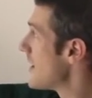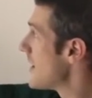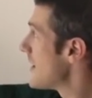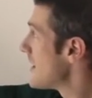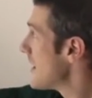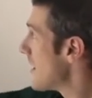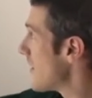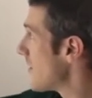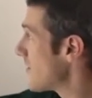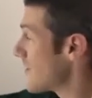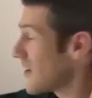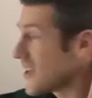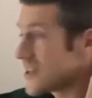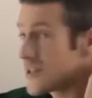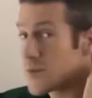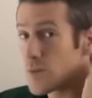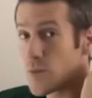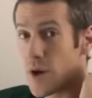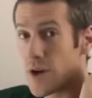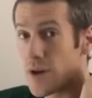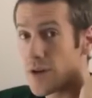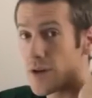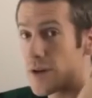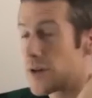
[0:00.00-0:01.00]
Now this
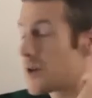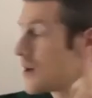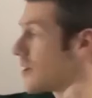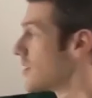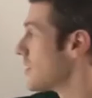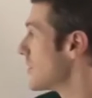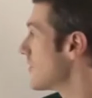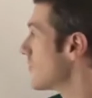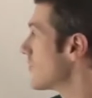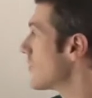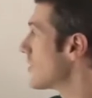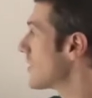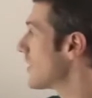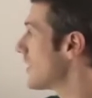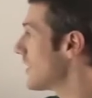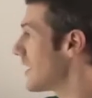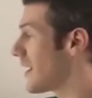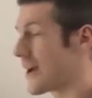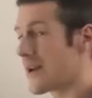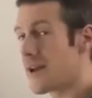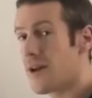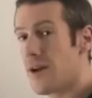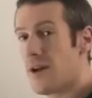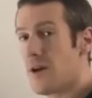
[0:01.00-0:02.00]
one, you've got to
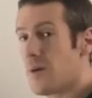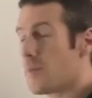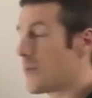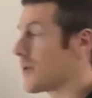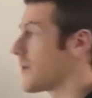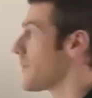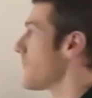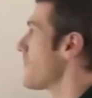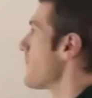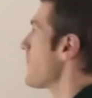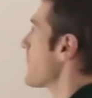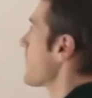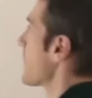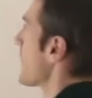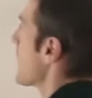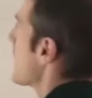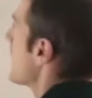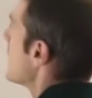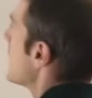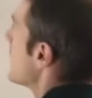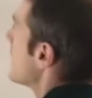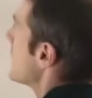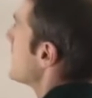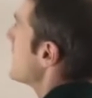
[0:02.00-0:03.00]
line it up.
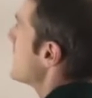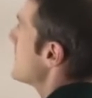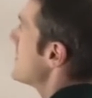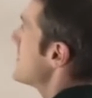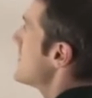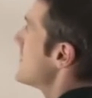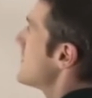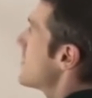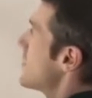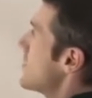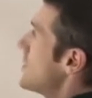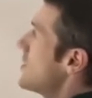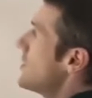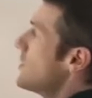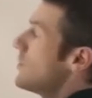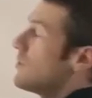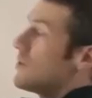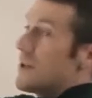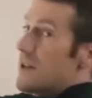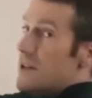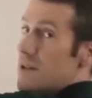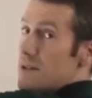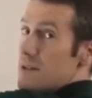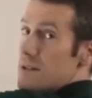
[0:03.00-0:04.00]
This is the
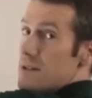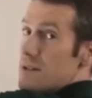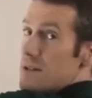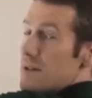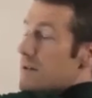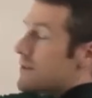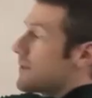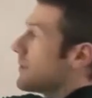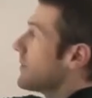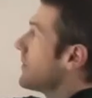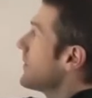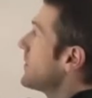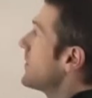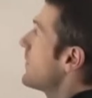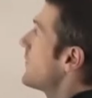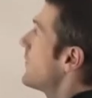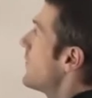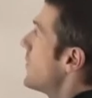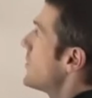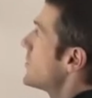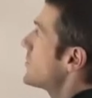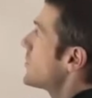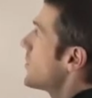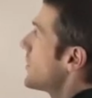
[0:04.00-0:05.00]
units.
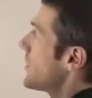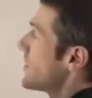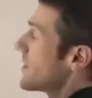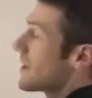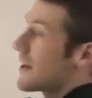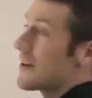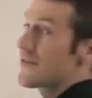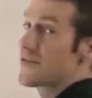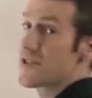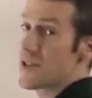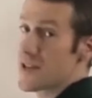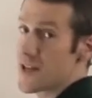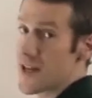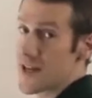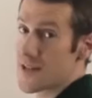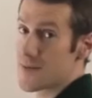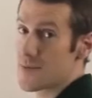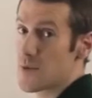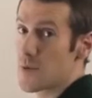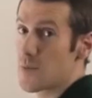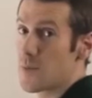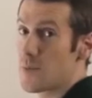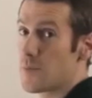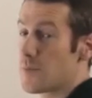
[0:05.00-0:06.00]
First one on the left of the
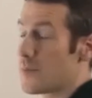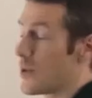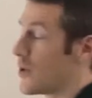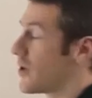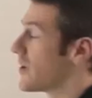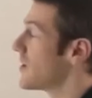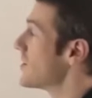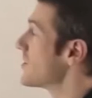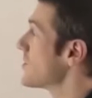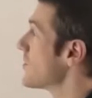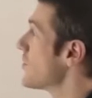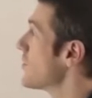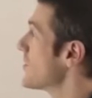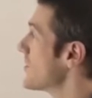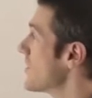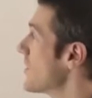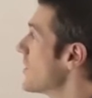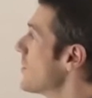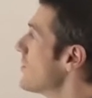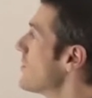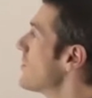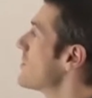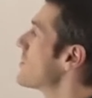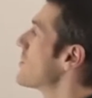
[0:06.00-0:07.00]
decimal point is always the
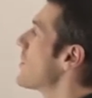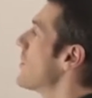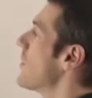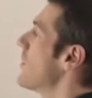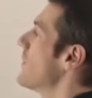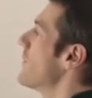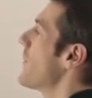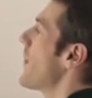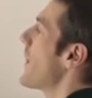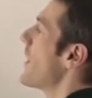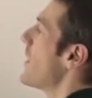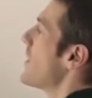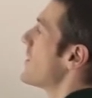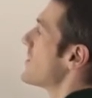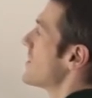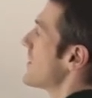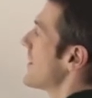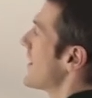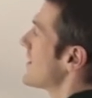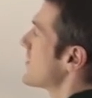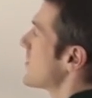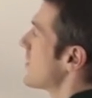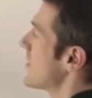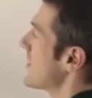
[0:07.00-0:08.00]
units column, so
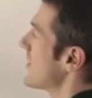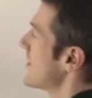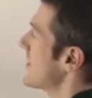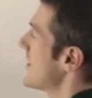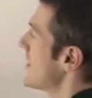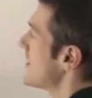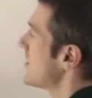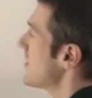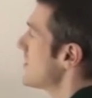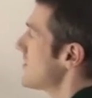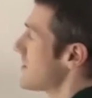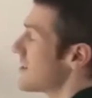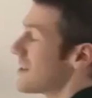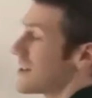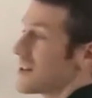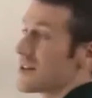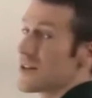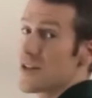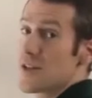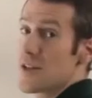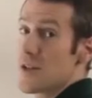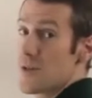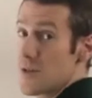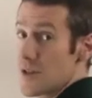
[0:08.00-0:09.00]
that's got to sit underneath the
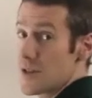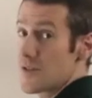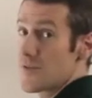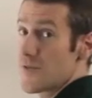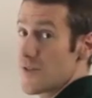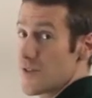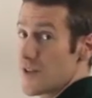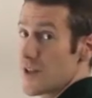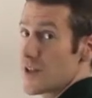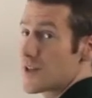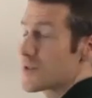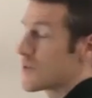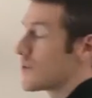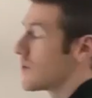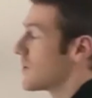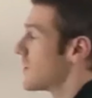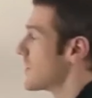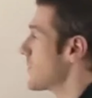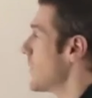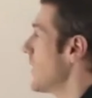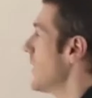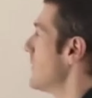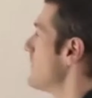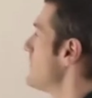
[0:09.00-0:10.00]
units for this one
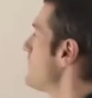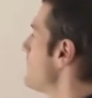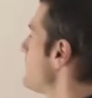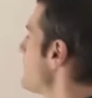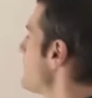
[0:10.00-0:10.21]
as well.